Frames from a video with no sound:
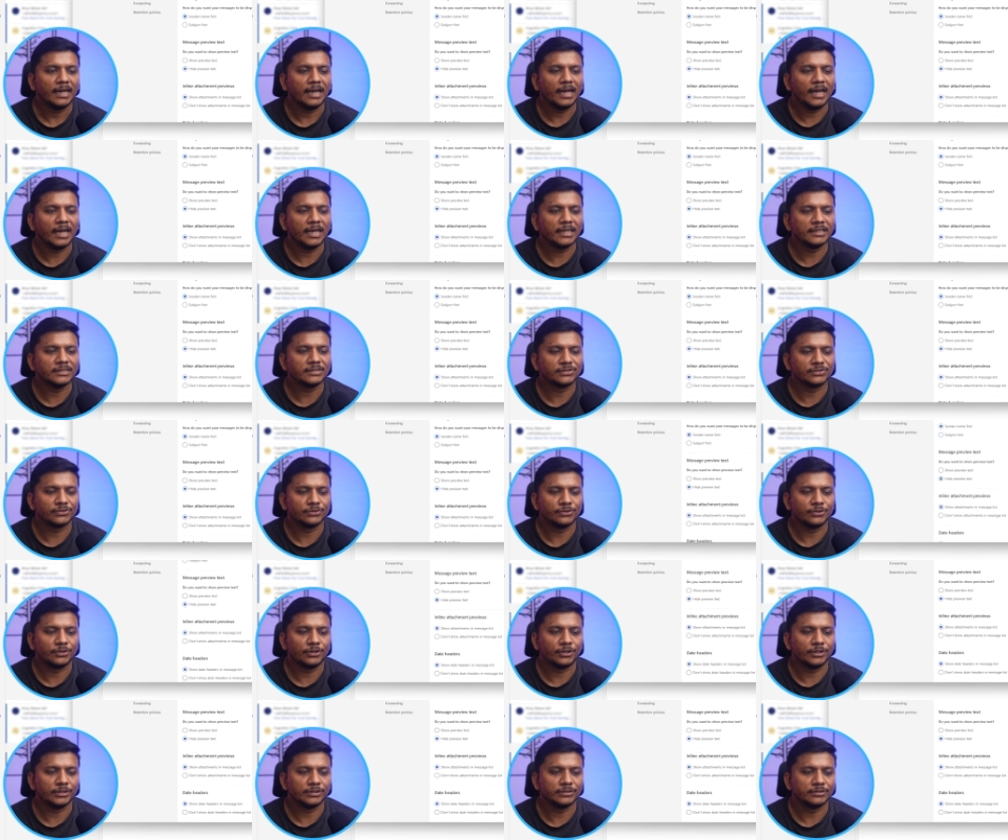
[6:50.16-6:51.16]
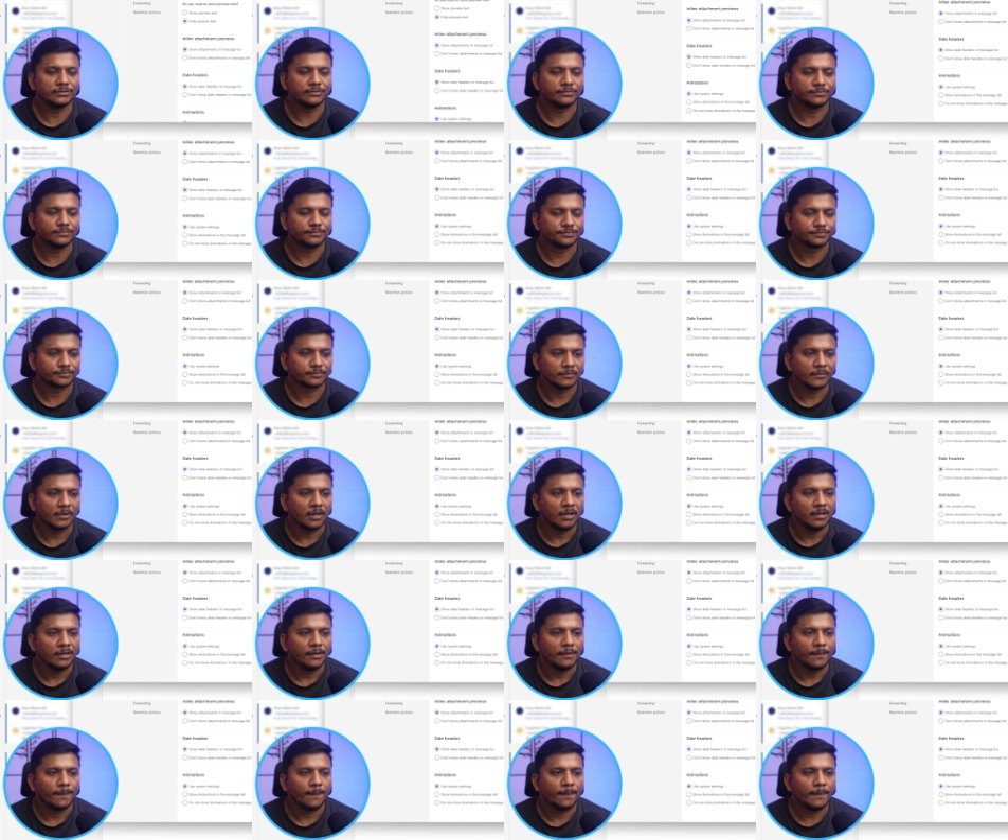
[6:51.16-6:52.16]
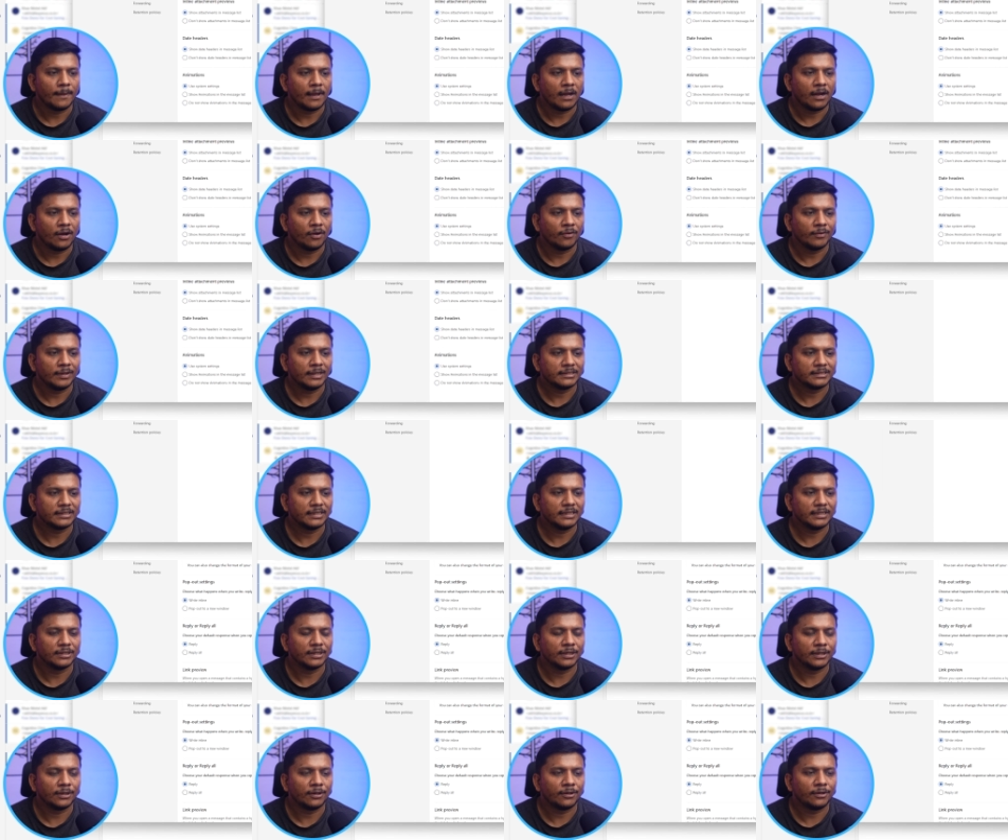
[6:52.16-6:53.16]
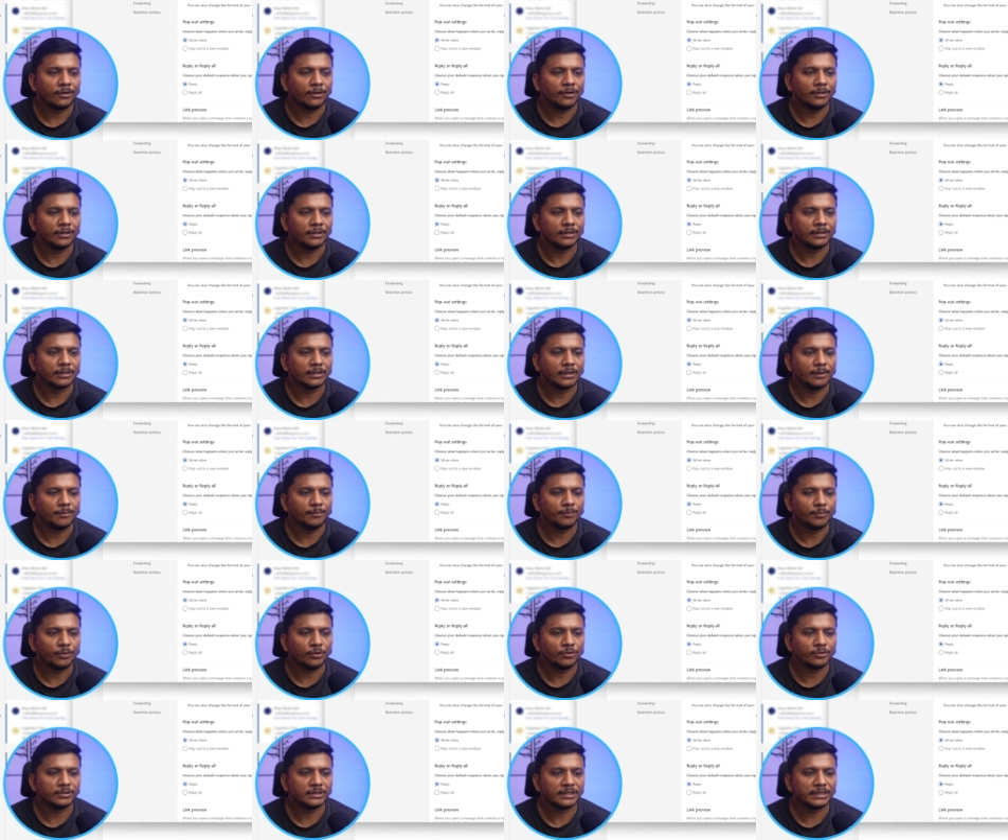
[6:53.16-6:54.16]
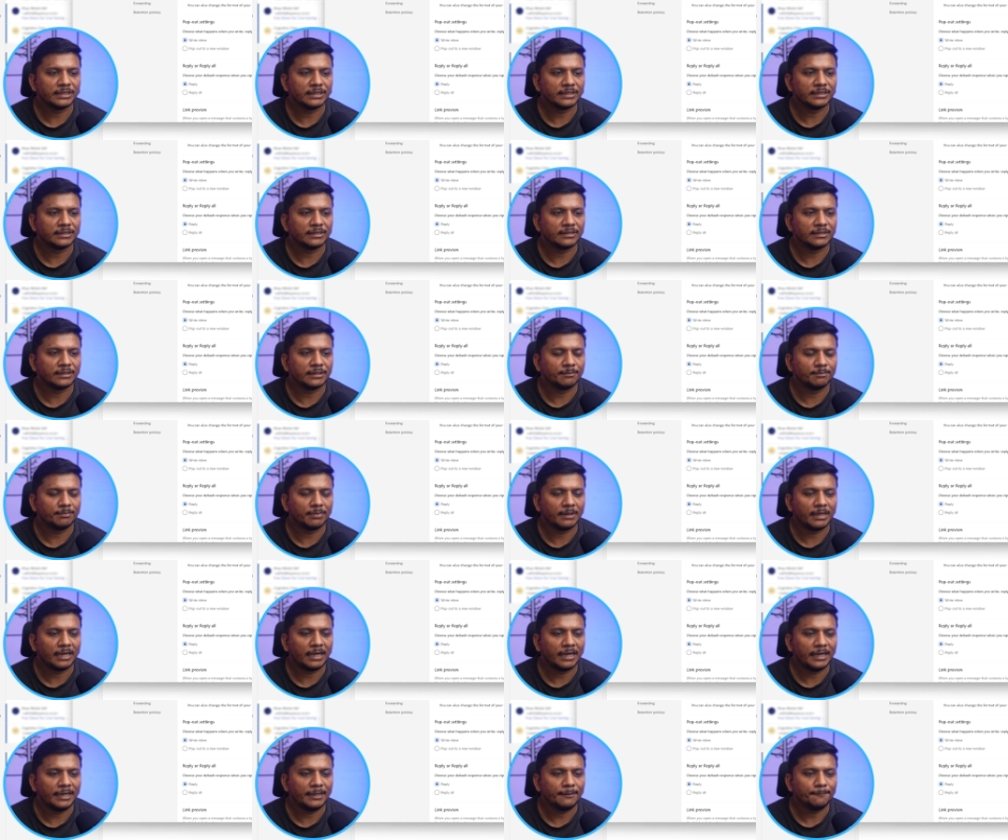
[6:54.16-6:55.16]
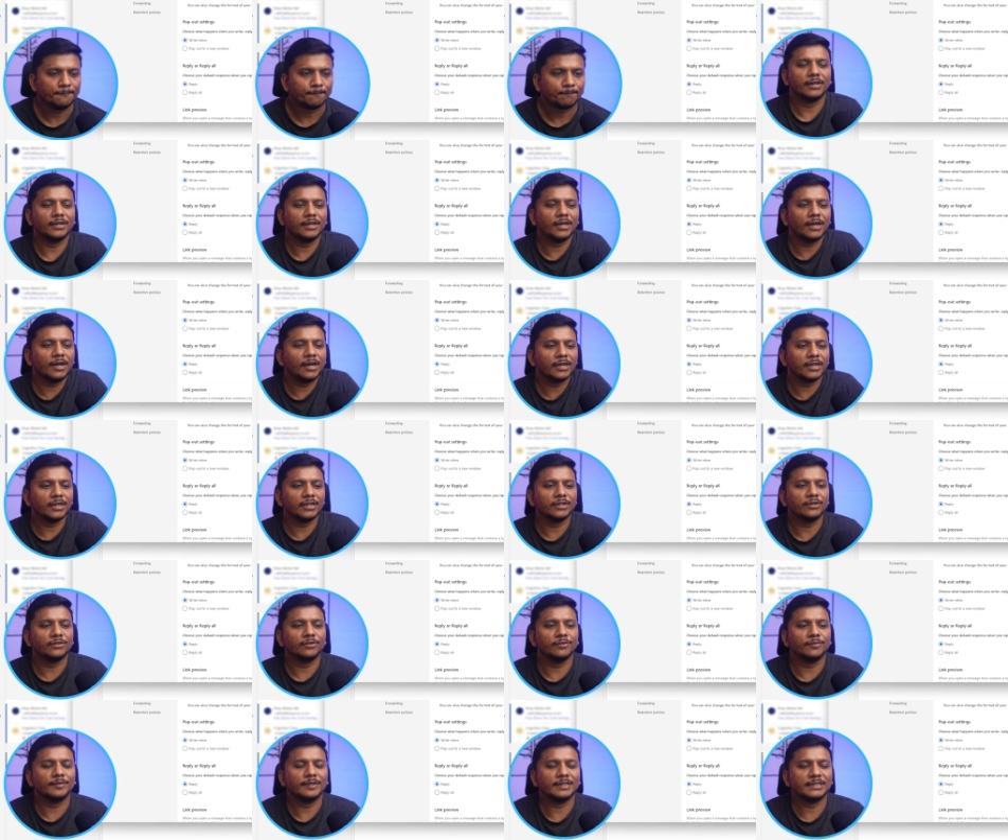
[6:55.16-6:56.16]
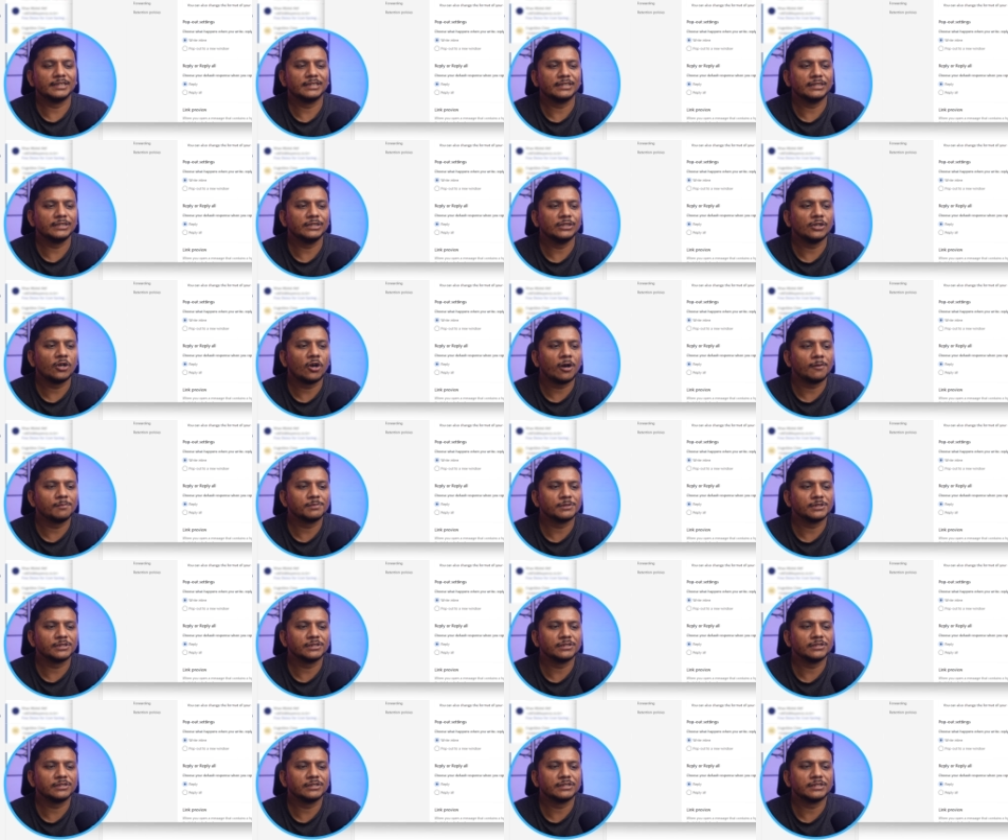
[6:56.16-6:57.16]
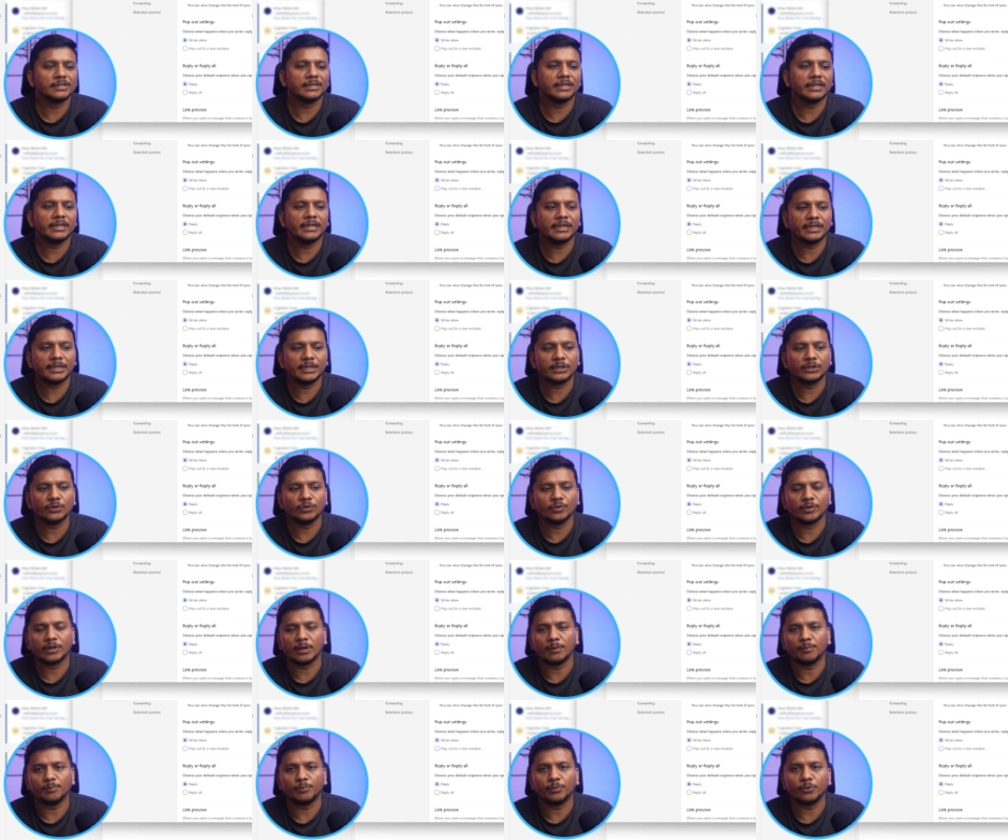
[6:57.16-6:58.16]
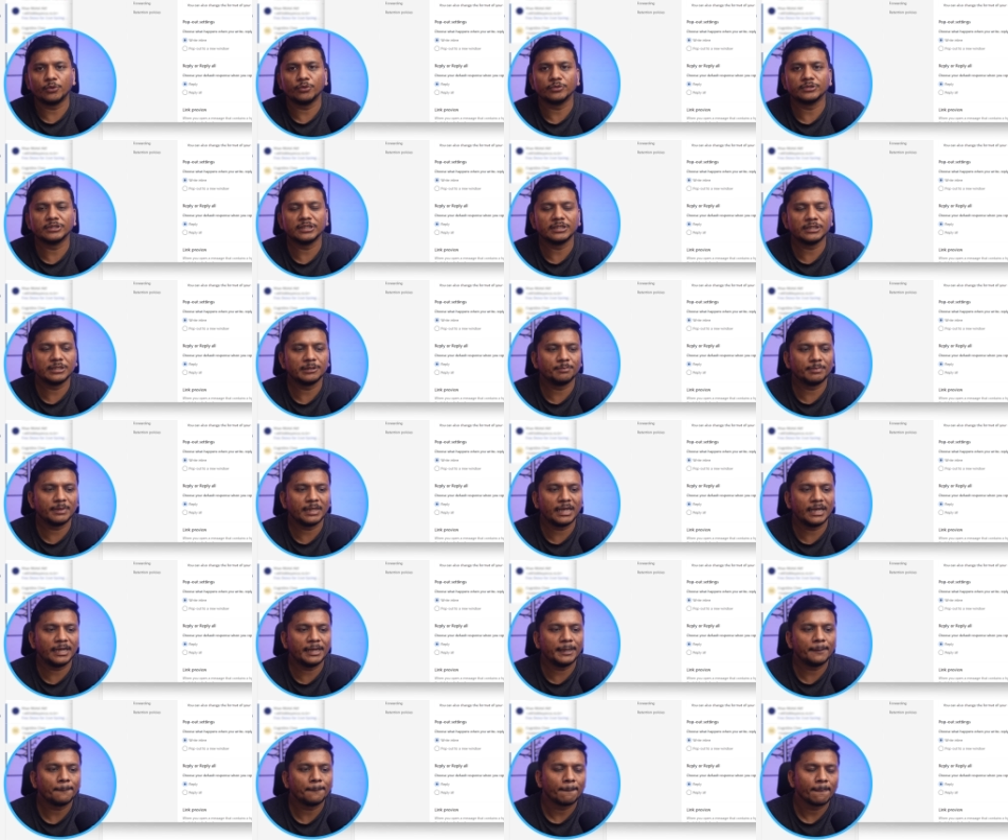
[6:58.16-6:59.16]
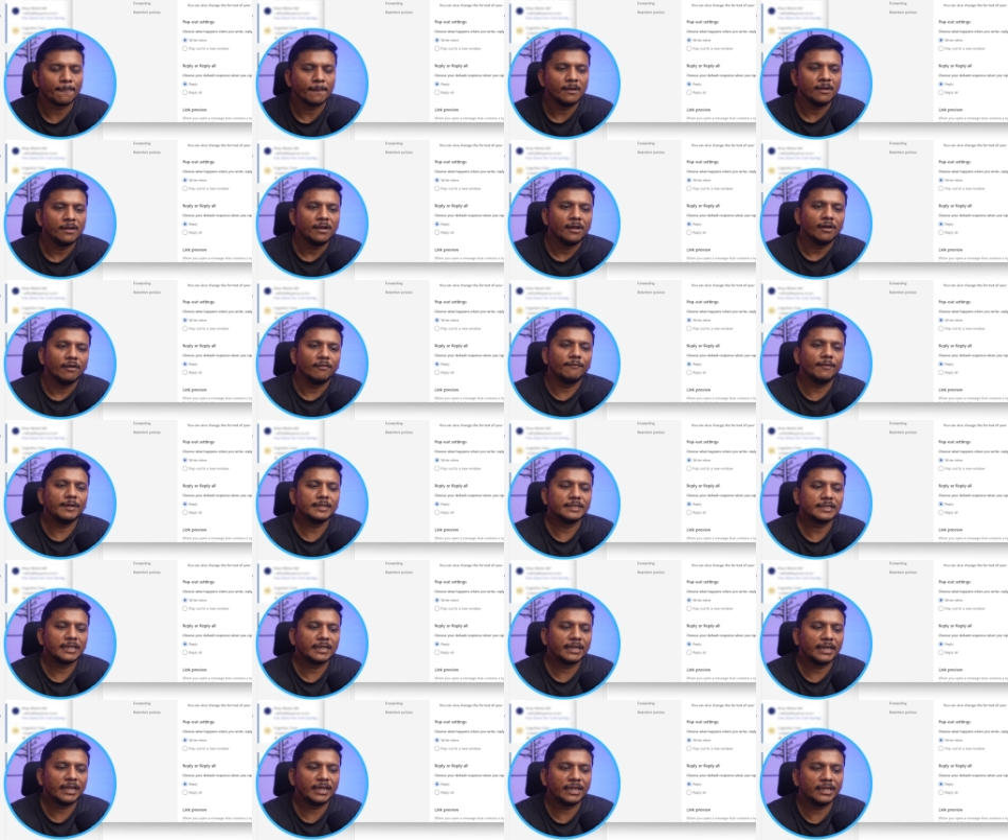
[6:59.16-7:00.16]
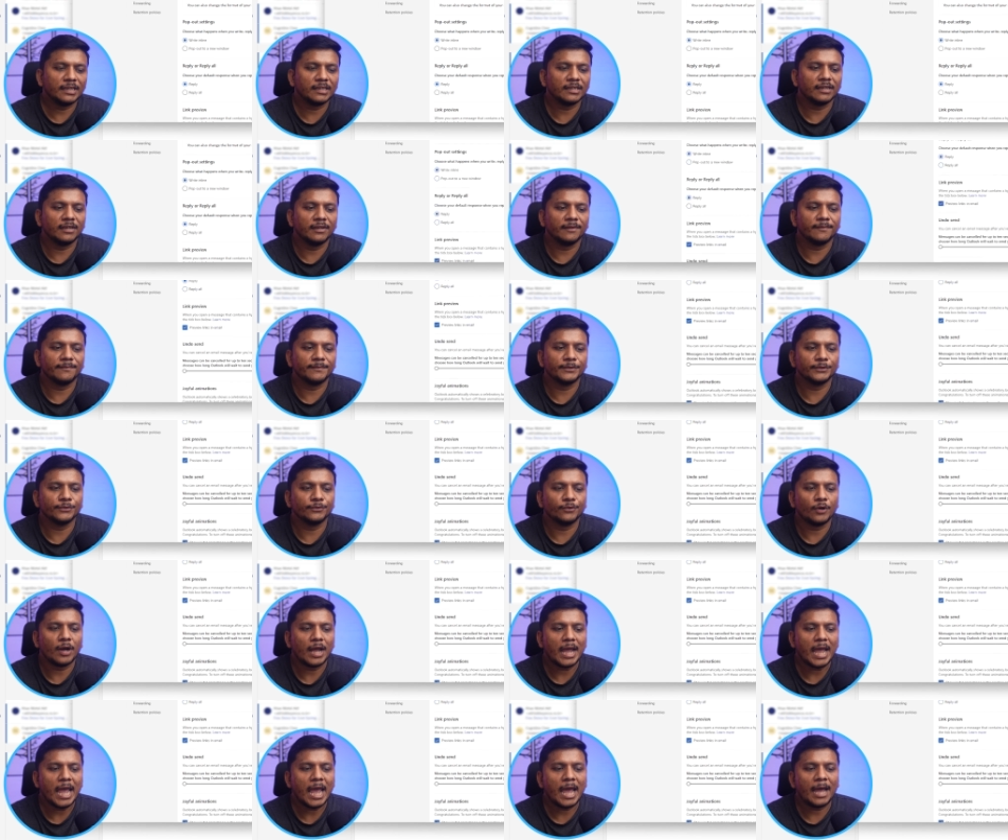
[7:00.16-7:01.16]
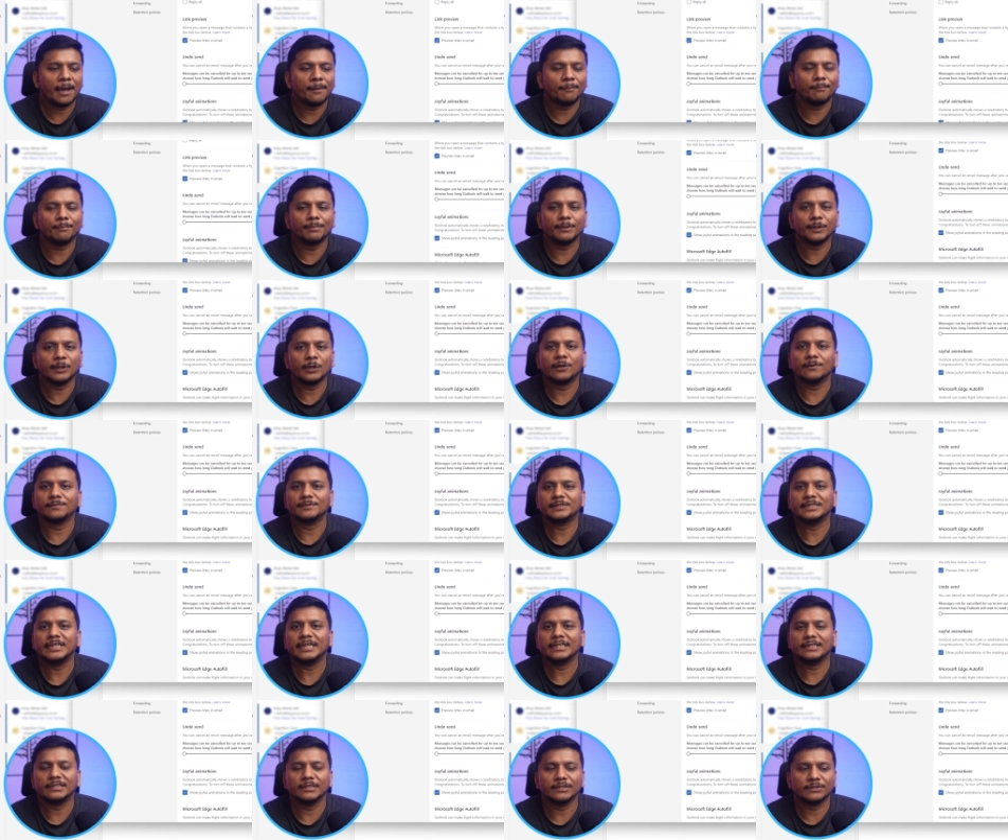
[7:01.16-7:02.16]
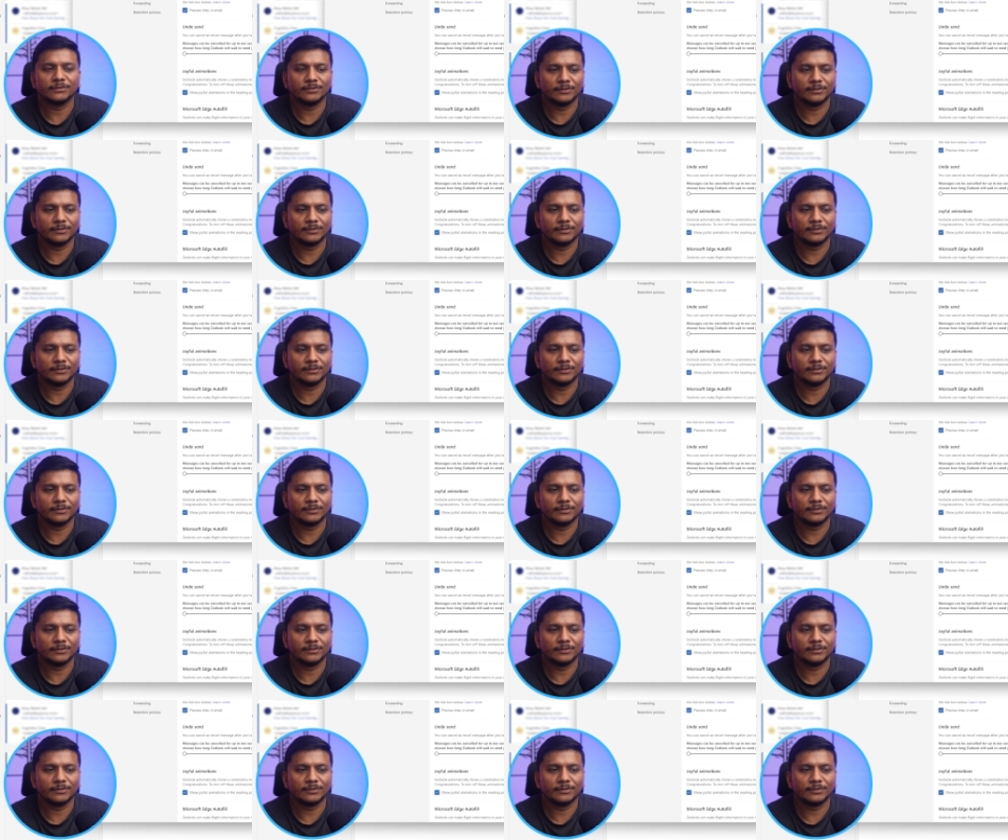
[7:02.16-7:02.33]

and so on. Now let's click here on compose and reply. Here again you will see options related to compose and reply, which again gives you ample of setting